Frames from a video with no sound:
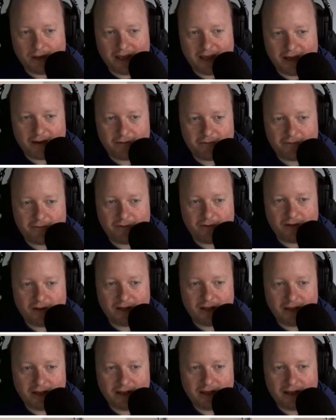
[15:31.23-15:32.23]
if
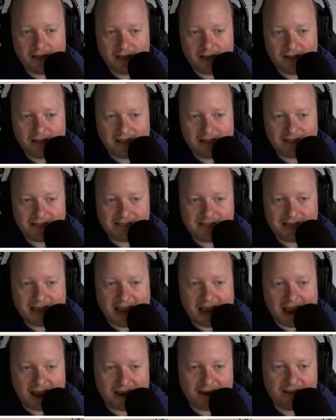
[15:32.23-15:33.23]
this
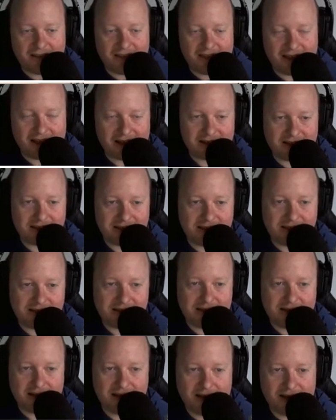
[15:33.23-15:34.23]
and this,